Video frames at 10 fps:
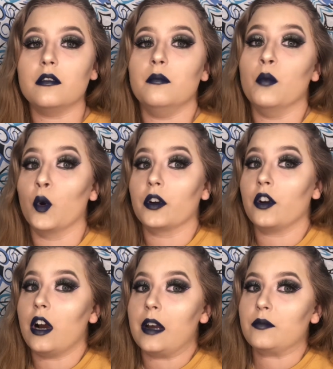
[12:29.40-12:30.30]
more
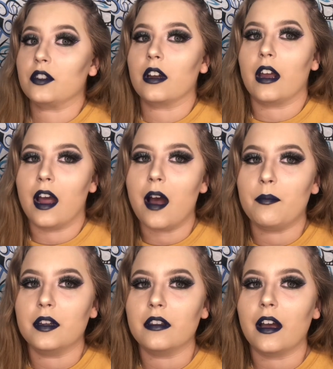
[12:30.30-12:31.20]
crimes are gonna
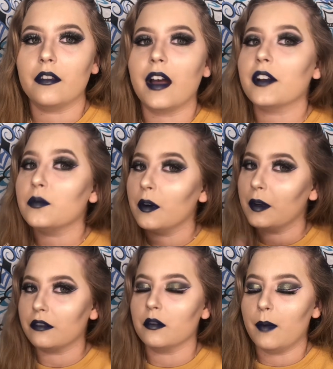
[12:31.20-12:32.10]
happen. That's what
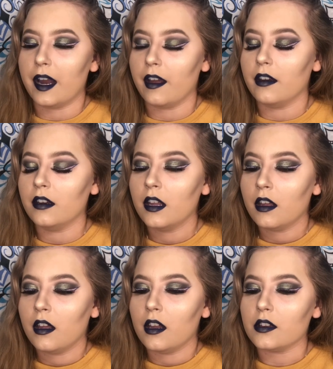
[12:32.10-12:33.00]
went through my head.
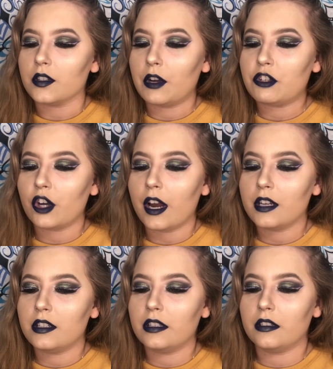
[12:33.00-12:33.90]
And so I
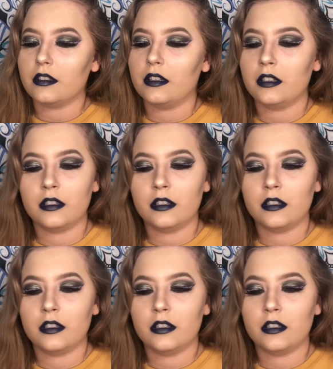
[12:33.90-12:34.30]
tried to